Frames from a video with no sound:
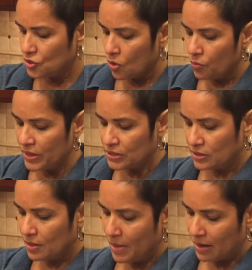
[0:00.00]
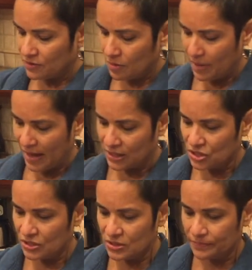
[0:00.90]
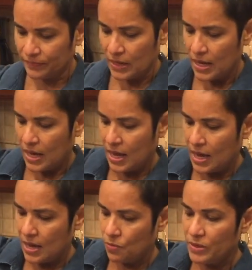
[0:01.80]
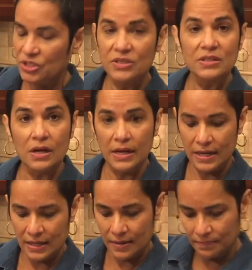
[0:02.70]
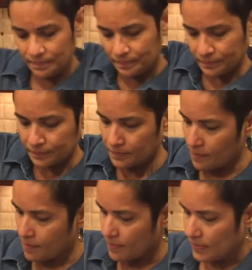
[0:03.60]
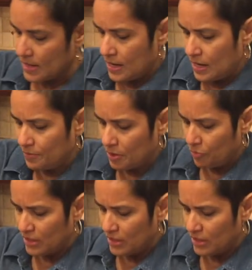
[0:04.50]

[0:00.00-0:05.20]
so we took them out of the packages and we just cleaned them. I'm going to